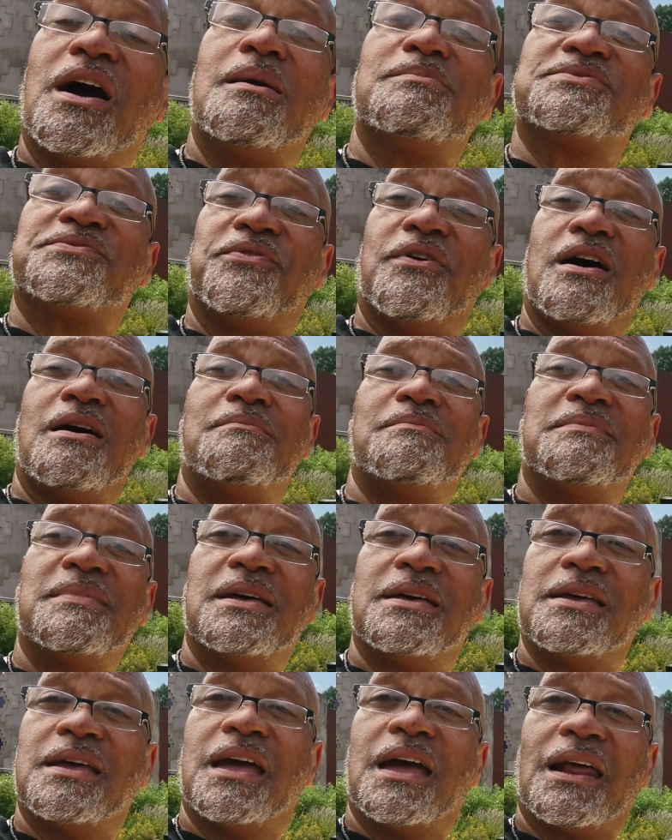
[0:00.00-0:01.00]
comes from?
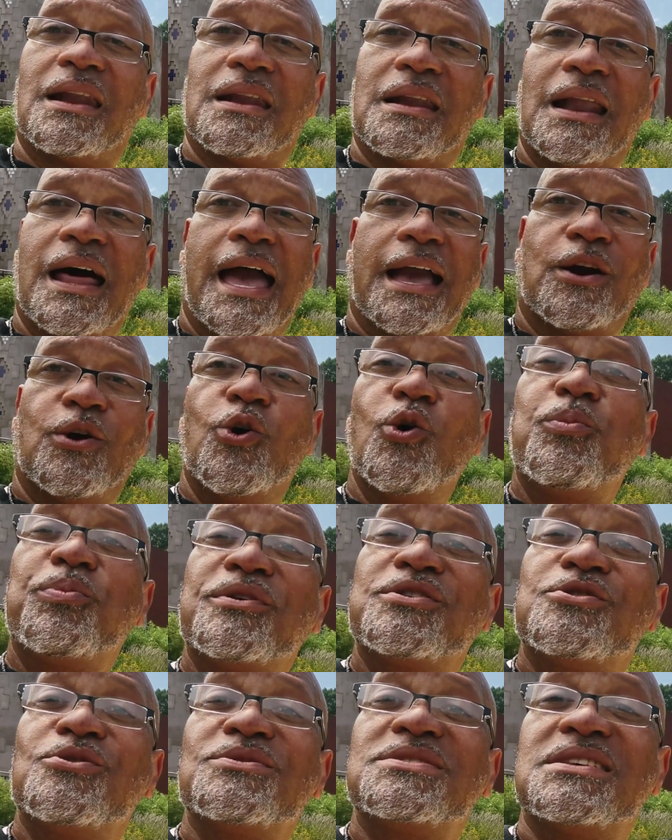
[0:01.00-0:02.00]
Like, who
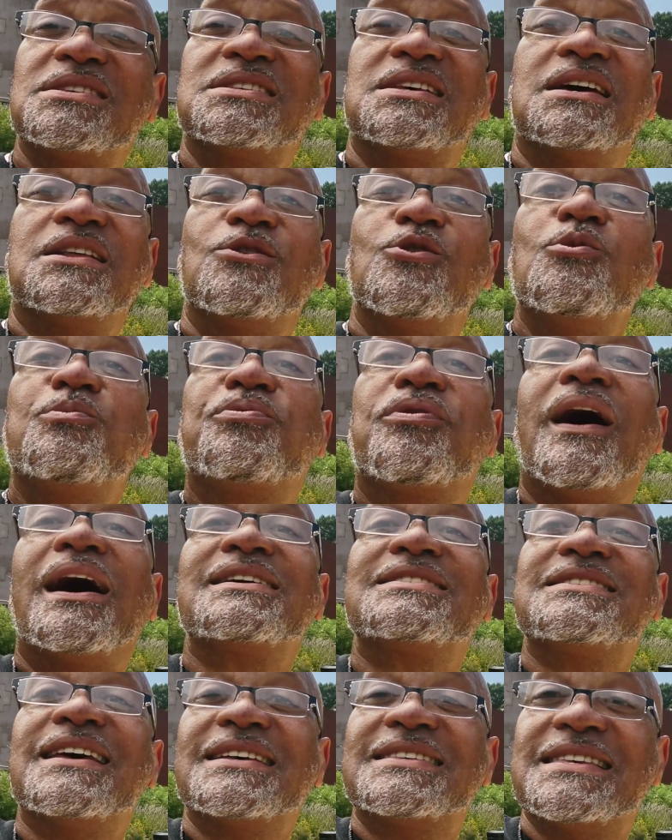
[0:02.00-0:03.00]
produces it? Who
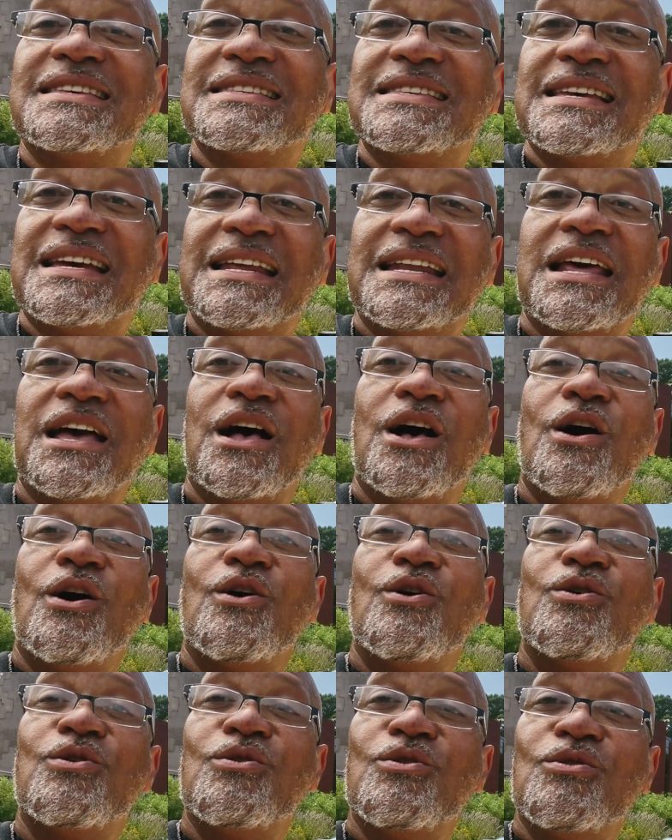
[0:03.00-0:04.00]
processes it?
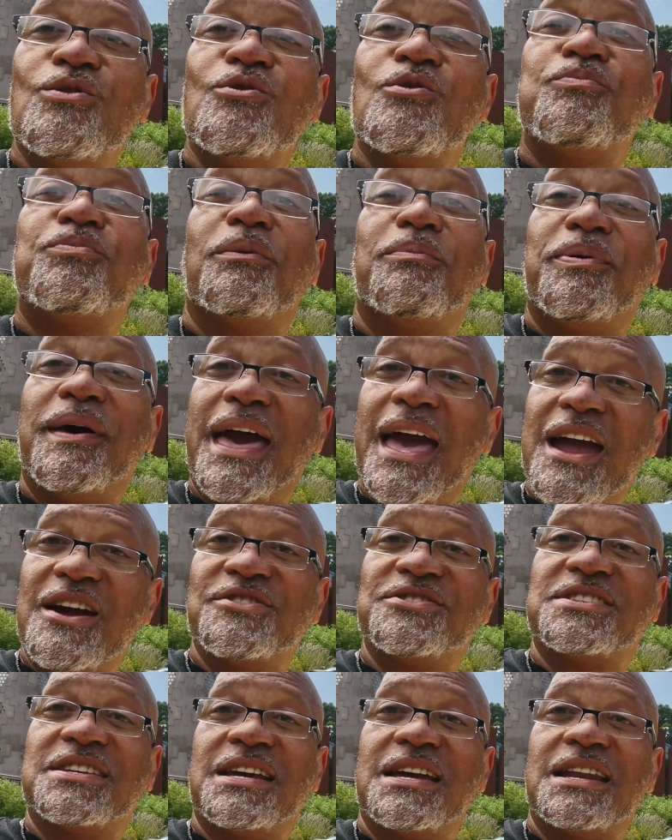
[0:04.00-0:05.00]
Who
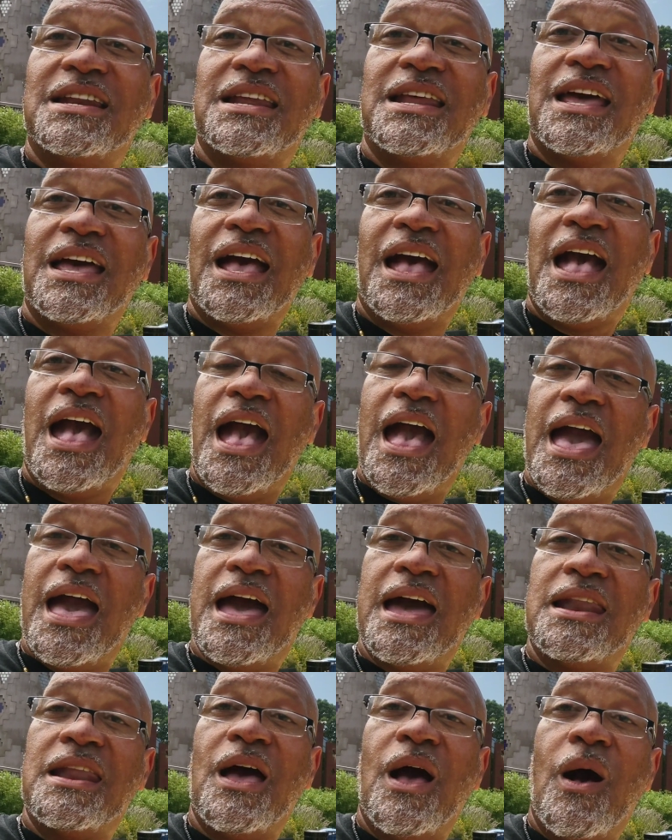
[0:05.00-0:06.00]
prepares it?
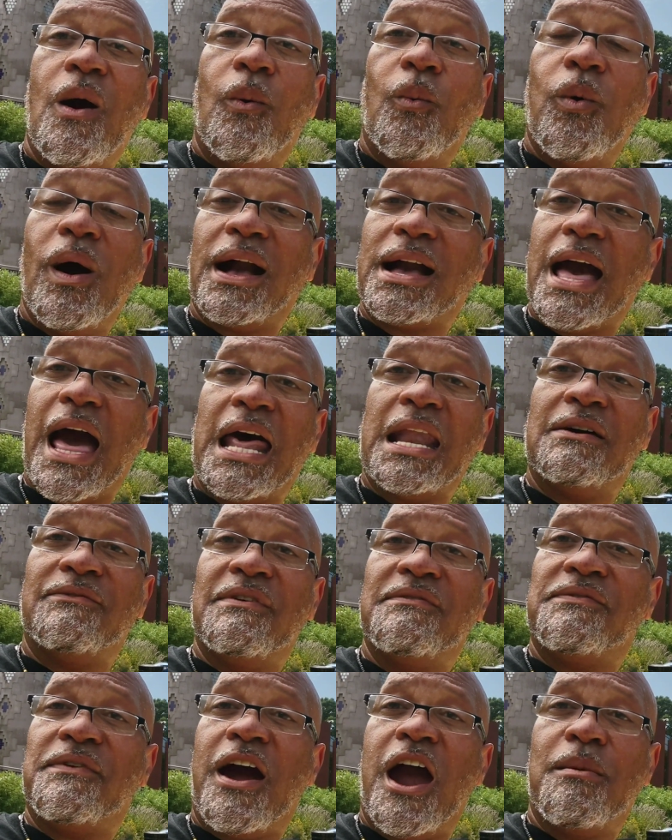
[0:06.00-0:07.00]
And what kind of
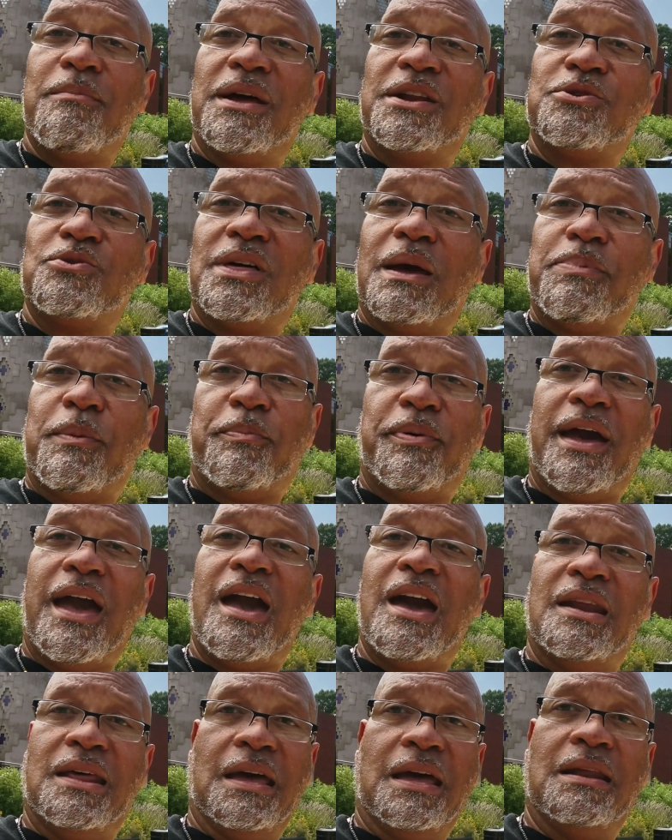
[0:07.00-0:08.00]
environment do they
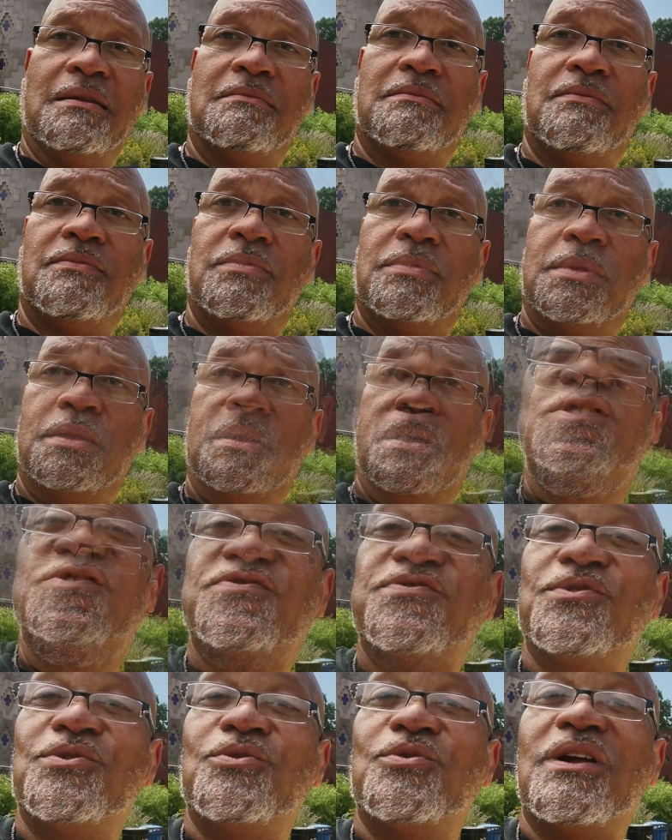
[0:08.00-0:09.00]
prepare it in? Why is fresh
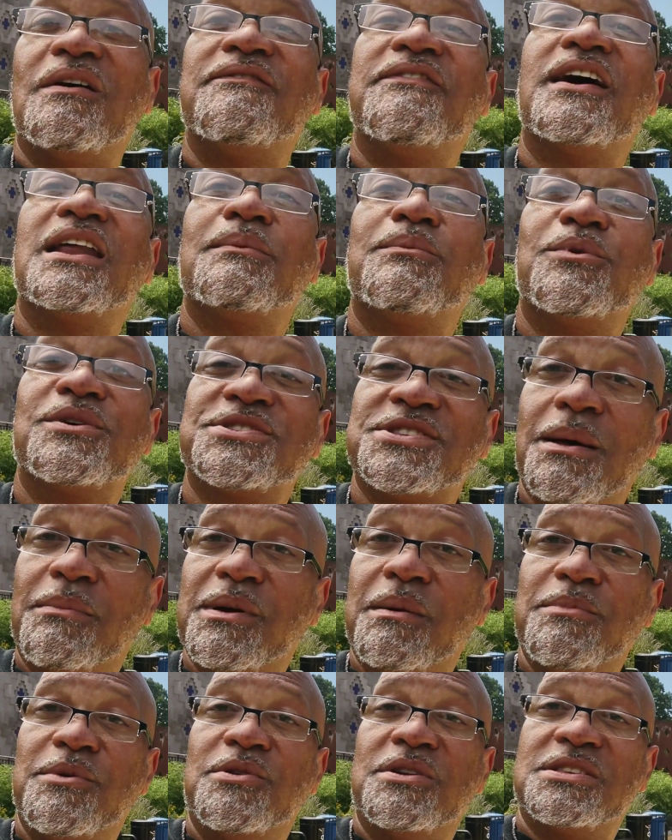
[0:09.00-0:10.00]
food available in some
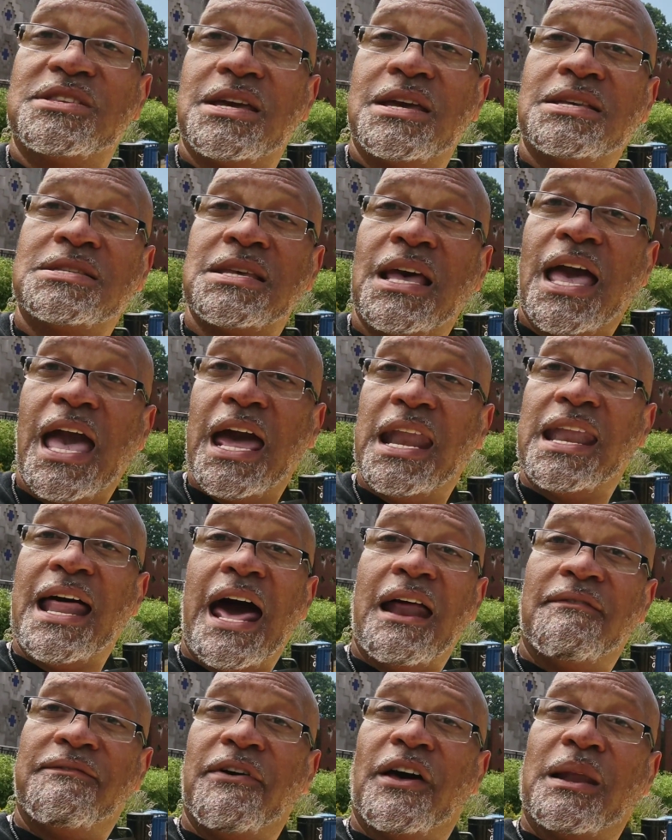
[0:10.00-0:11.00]
communities and
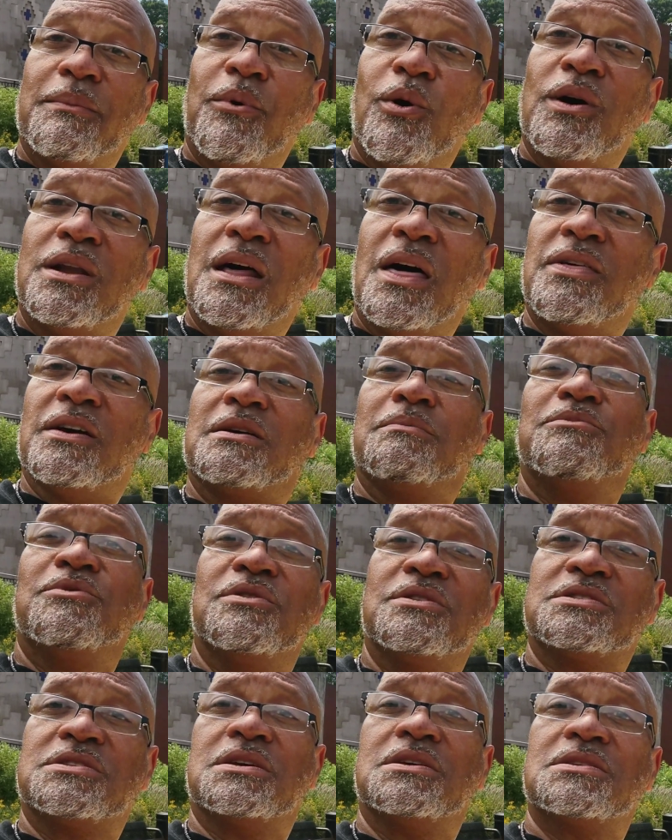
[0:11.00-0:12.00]
not available in other
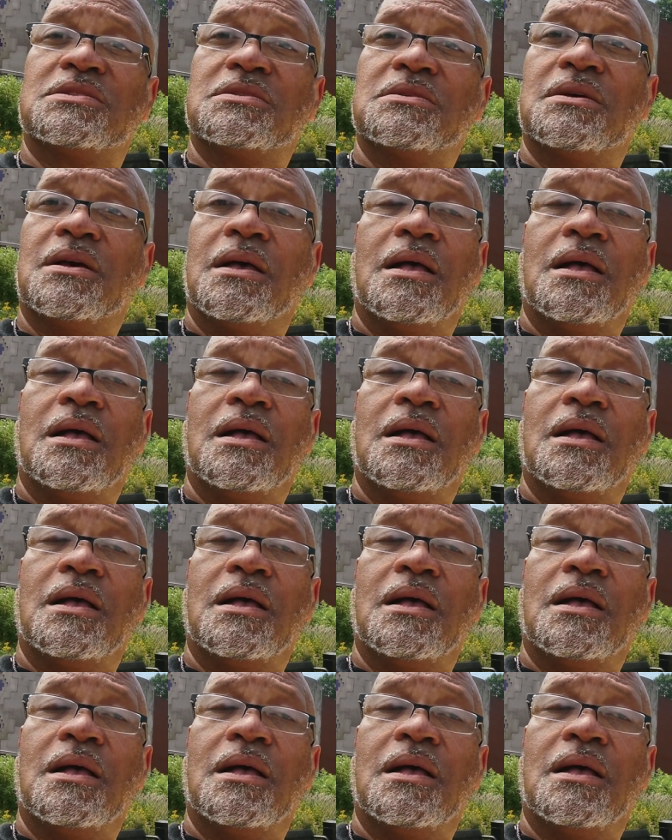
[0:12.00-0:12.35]
communities?